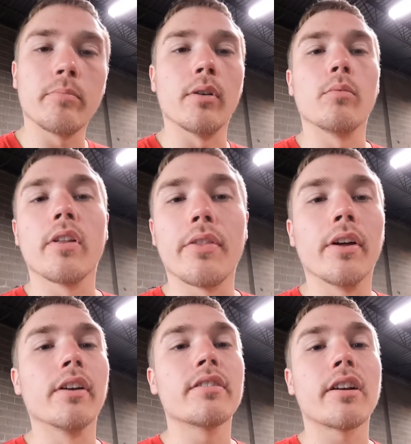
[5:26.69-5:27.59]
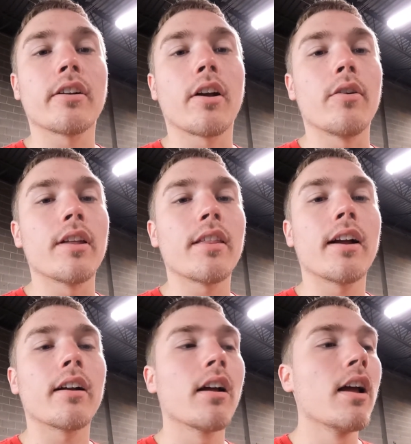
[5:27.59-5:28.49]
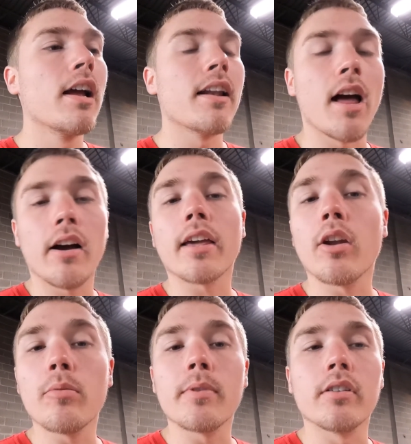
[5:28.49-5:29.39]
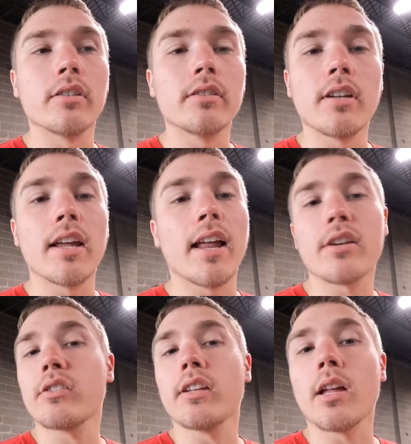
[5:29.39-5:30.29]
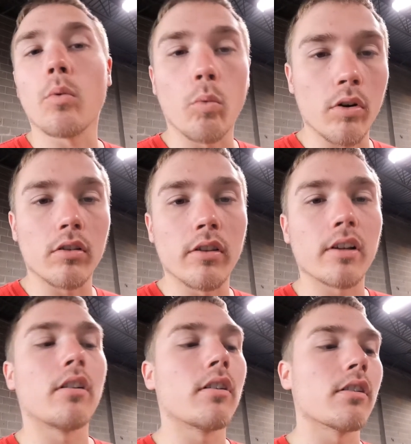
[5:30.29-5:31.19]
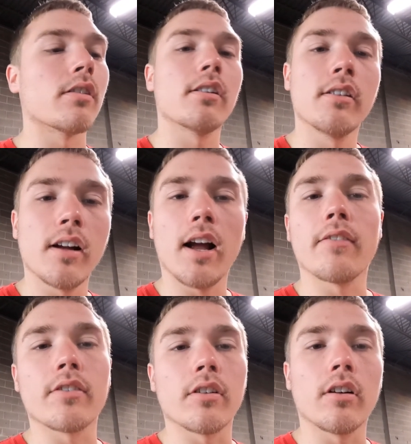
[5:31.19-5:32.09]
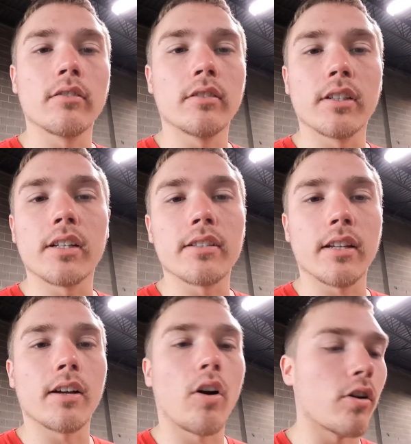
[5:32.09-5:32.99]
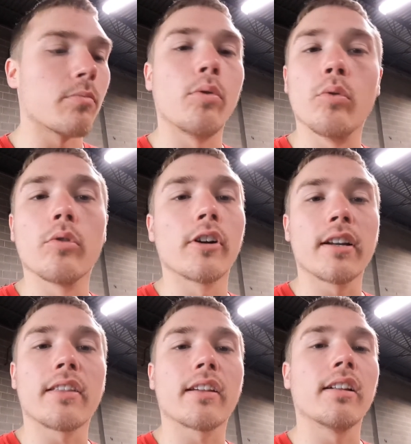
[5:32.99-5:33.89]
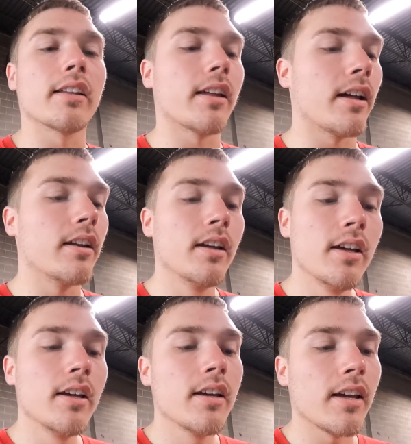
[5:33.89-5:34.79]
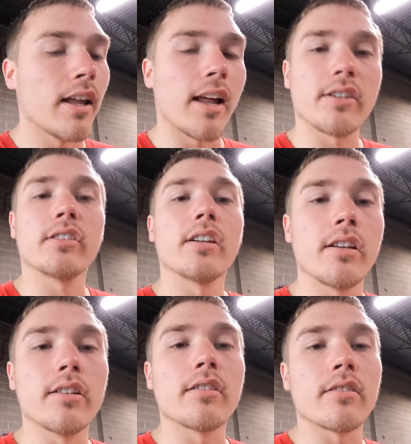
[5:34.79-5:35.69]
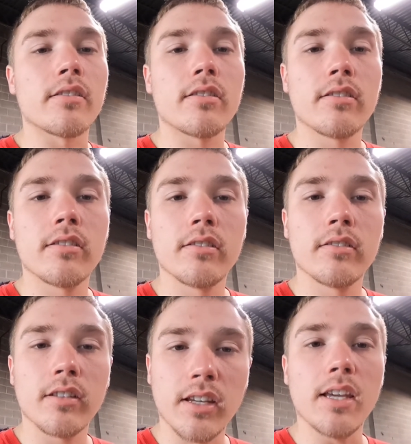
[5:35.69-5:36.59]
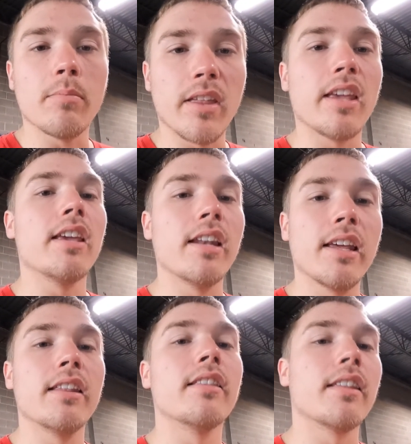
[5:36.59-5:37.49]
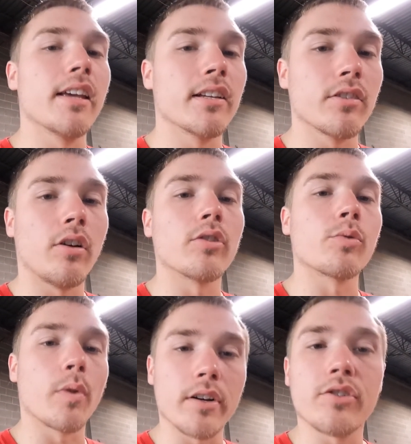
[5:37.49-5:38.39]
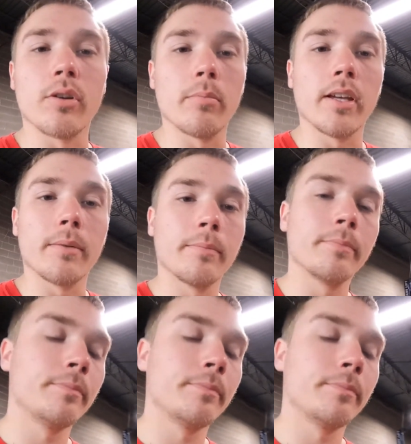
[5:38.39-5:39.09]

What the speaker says: But with the Cerakote in there, now I can open the hood and actually like work on the car after a nice like hard pull or anything like that. It actually does keep the heat in the exhaust where it should be.